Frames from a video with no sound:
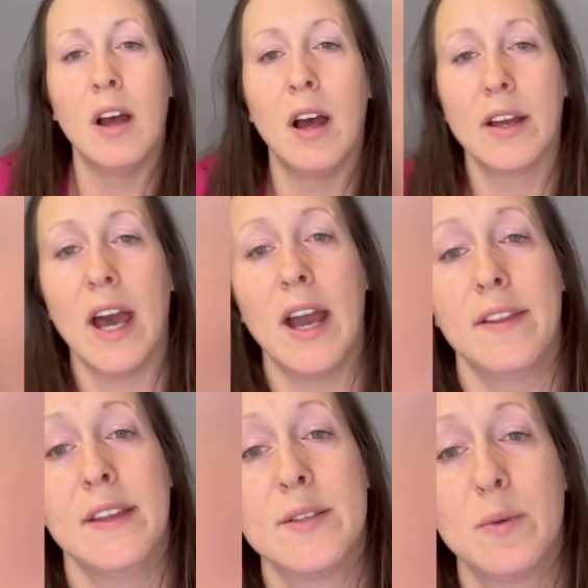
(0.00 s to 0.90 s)
okay,
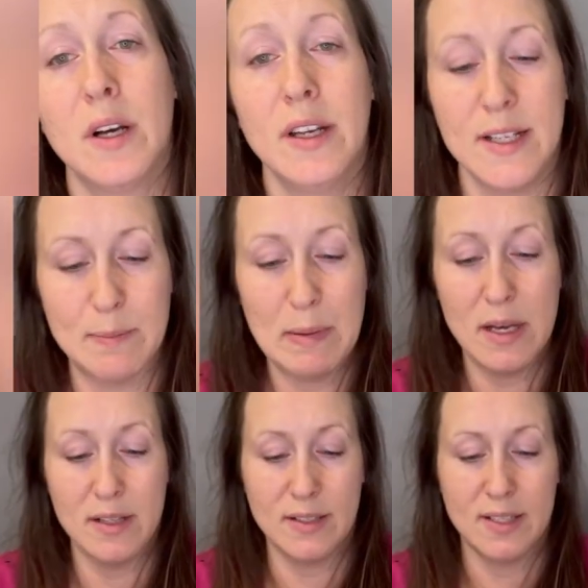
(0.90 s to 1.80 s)
this one is
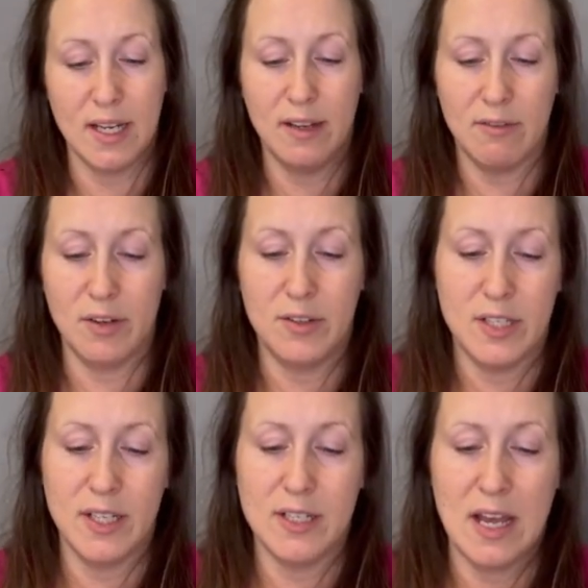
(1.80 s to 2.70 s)
Bernstein
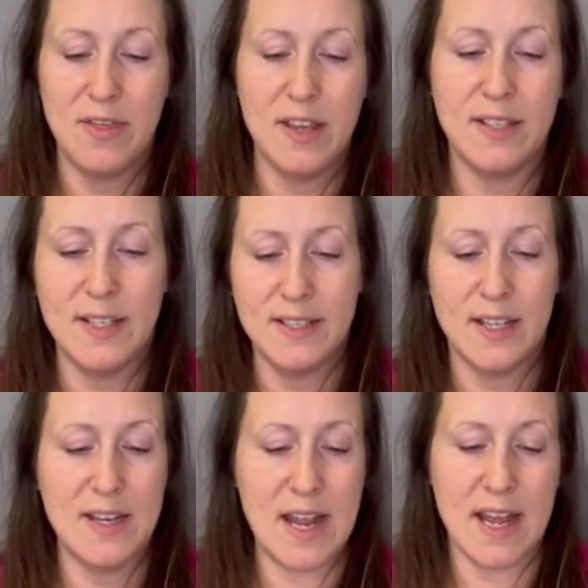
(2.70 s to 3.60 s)
Rooted, and this is the
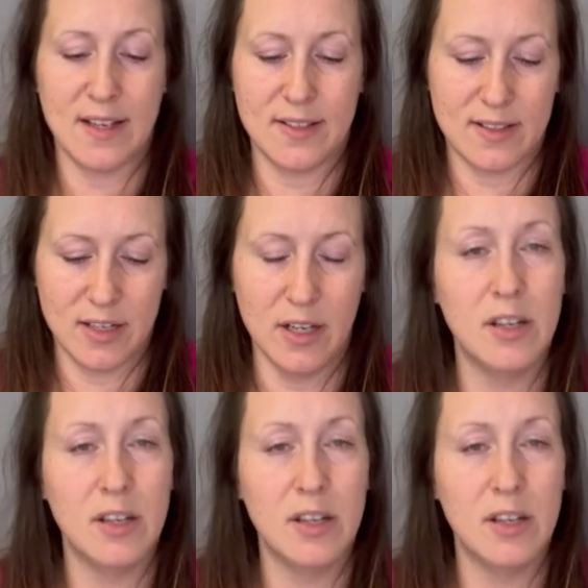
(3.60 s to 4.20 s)
next